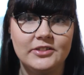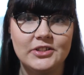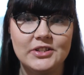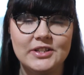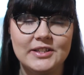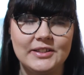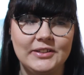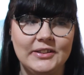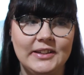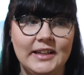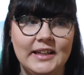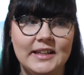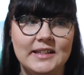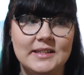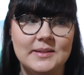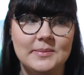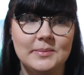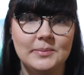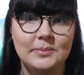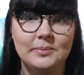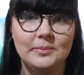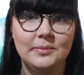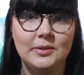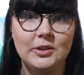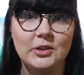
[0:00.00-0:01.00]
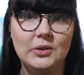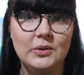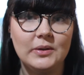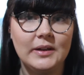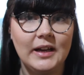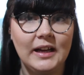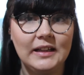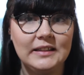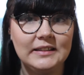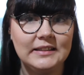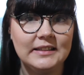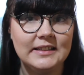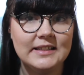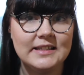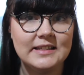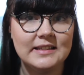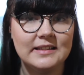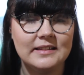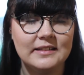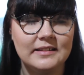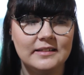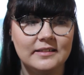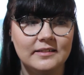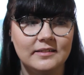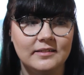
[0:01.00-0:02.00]
just look at some cute colors
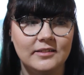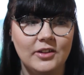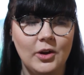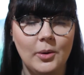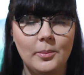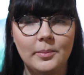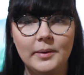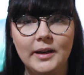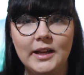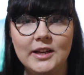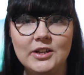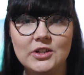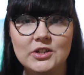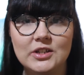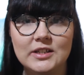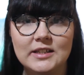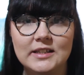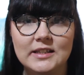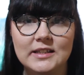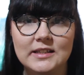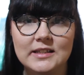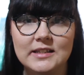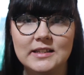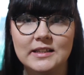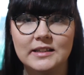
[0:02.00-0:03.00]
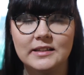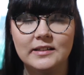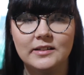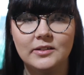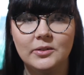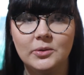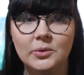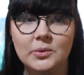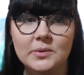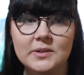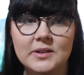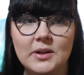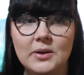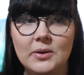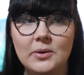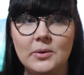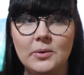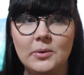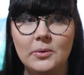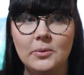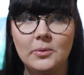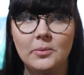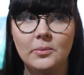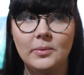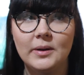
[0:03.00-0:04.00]
and combinations, and
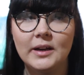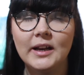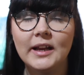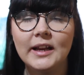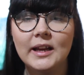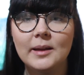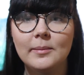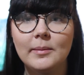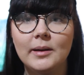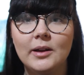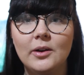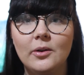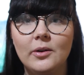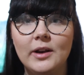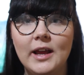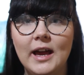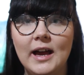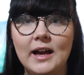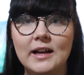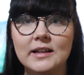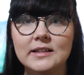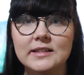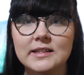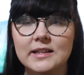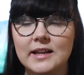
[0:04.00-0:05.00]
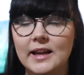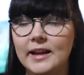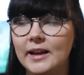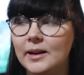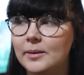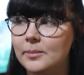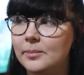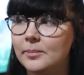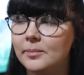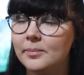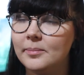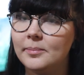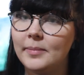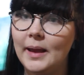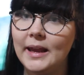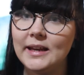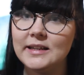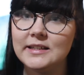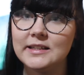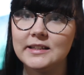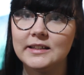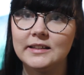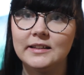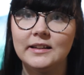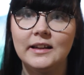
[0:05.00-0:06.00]
also when I get my own house and I can
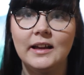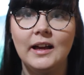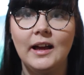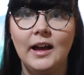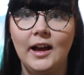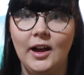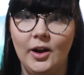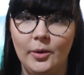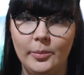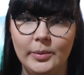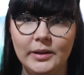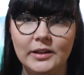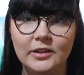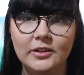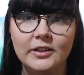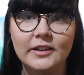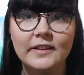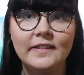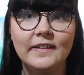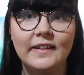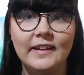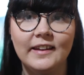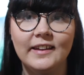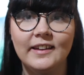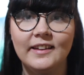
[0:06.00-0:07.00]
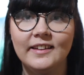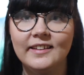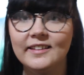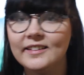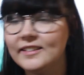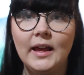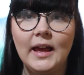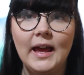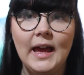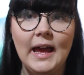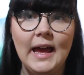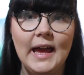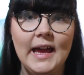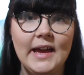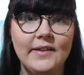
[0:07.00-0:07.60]
paint it, I'll be looking there. I